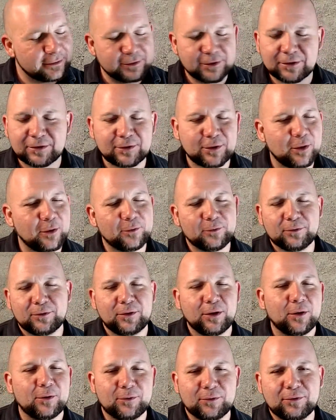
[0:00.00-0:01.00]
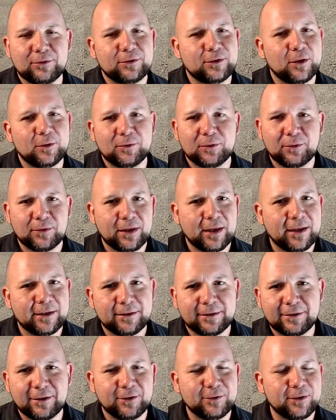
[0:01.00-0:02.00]
Just don't do that.
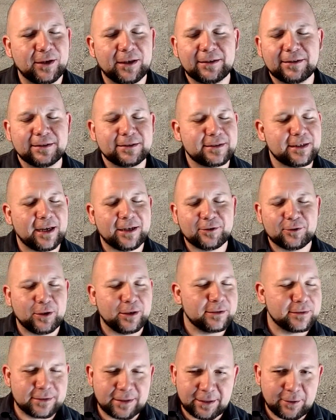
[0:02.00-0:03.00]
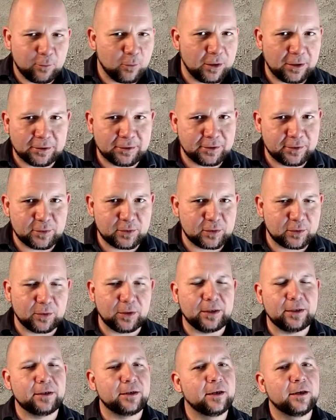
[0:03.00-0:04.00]
It does not translate well to the
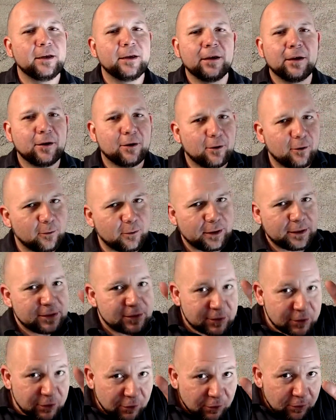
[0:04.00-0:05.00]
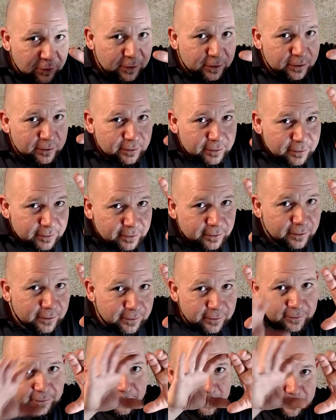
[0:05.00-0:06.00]
screen. Always turn it
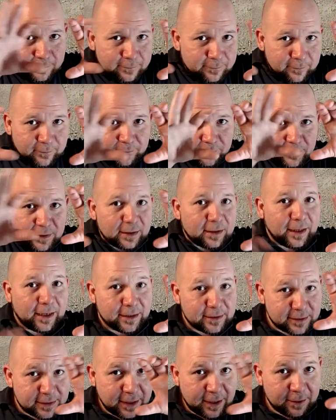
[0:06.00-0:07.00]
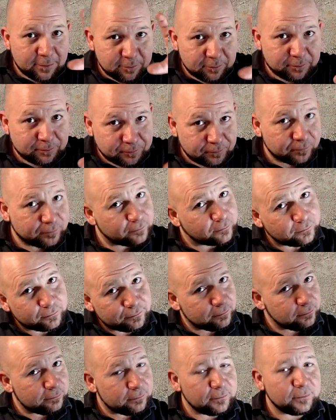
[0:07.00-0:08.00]
landscape,
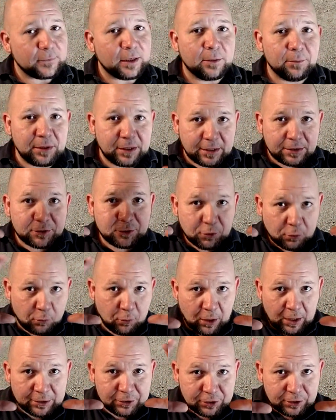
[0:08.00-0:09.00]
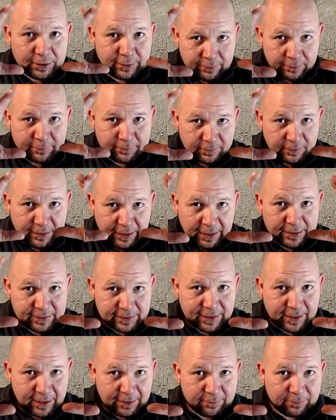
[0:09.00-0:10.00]
because you're watching
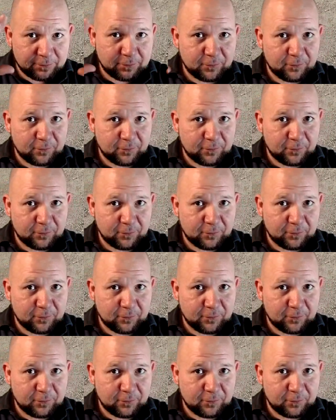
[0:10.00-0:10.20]
landscape.